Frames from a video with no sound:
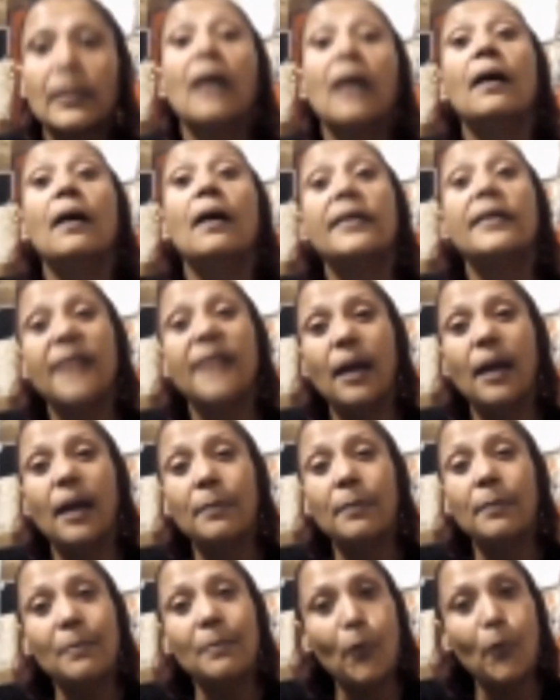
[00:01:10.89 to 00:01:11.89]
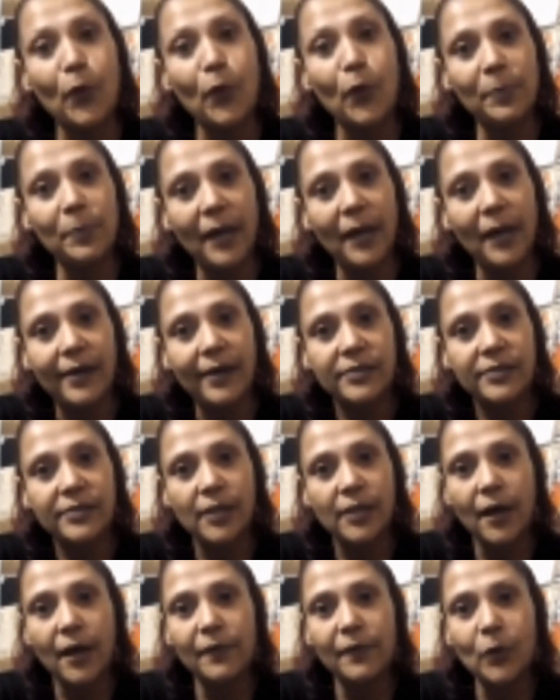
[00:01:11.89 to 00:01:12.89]
Yeah, I'm in Maribna, so
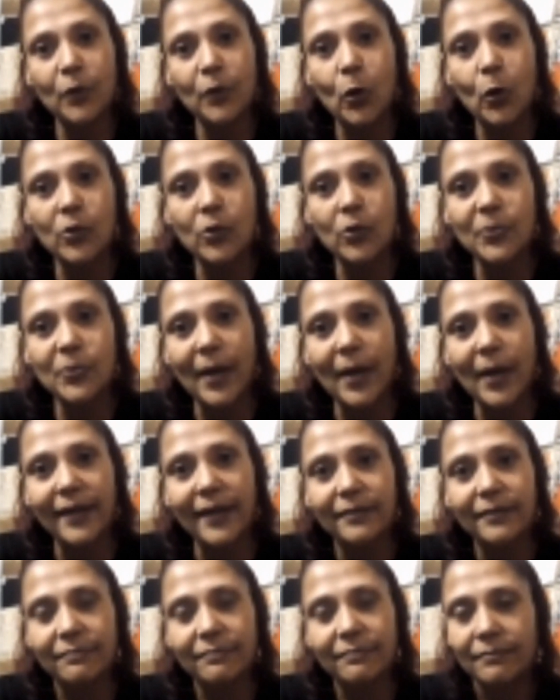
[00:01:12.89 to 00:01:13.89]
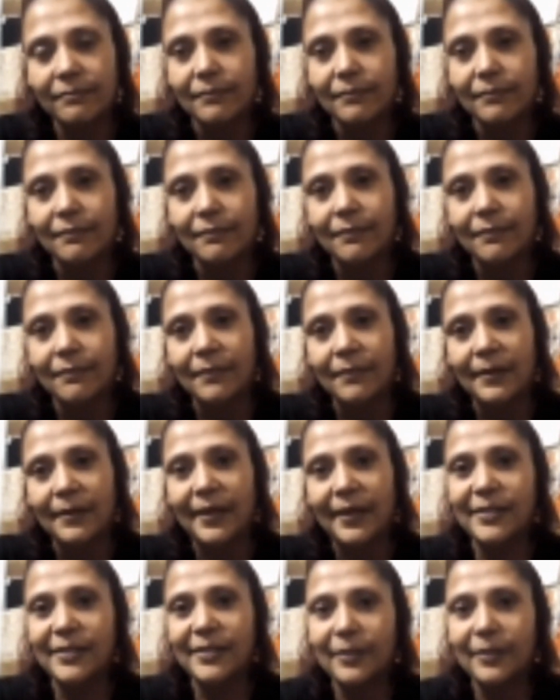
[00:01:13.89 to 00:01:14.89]
over the causeway.
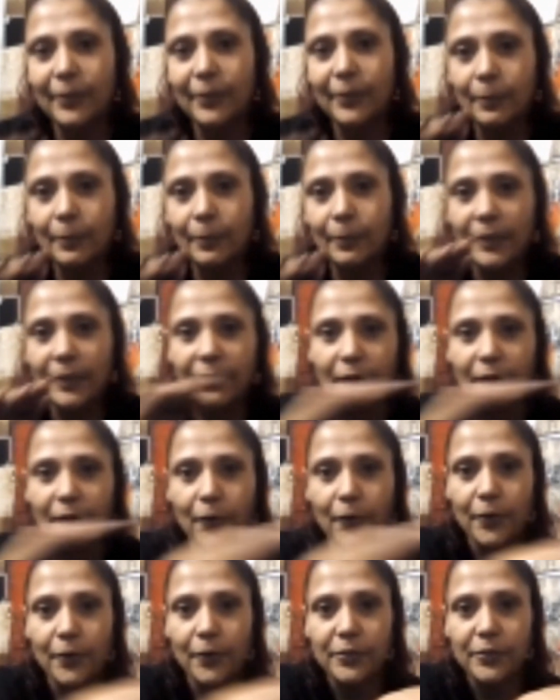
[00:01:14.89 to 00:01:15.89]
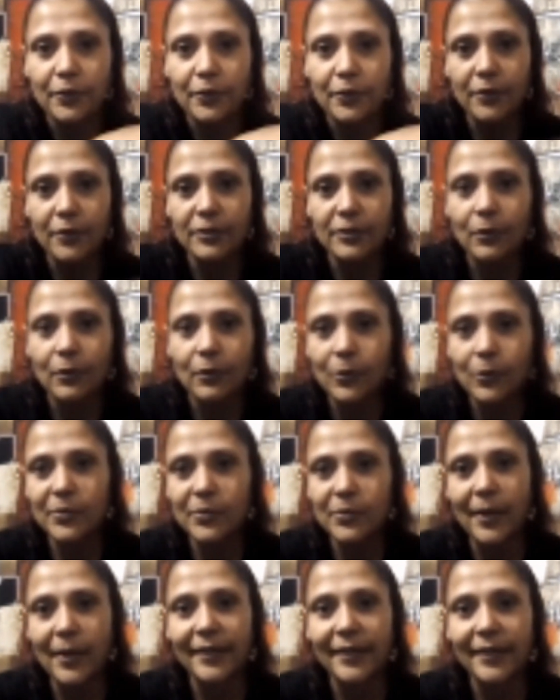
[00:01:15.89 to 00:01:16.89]
It's a little bit of a cruise across the
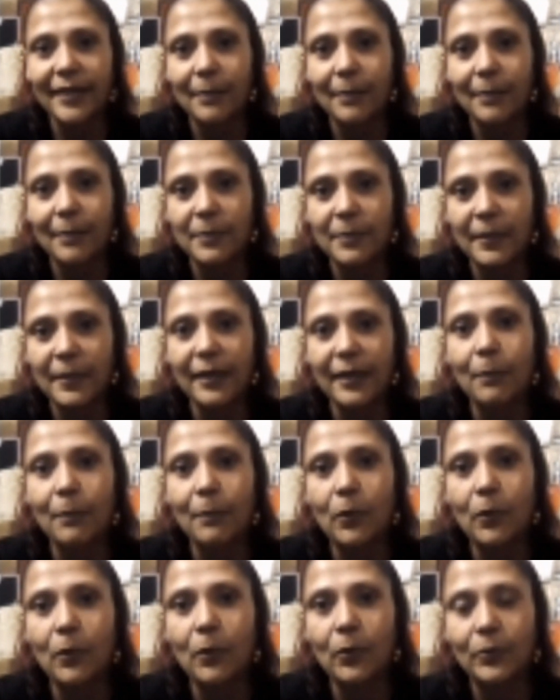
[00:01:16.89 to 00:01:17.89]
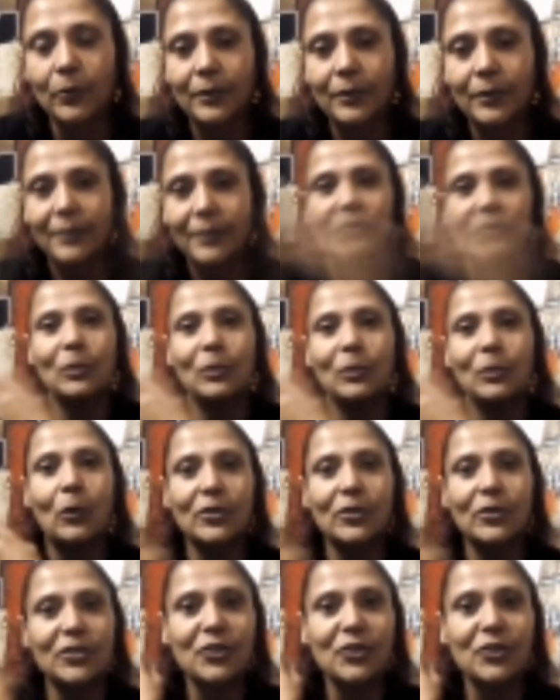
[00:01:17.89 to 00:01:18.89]
causeway to come to me. I'm all
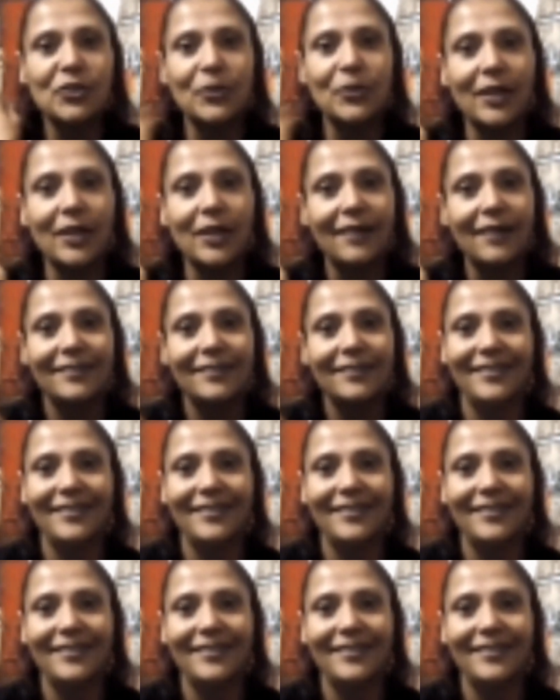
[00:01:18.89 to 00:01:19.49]
towards the Chuka.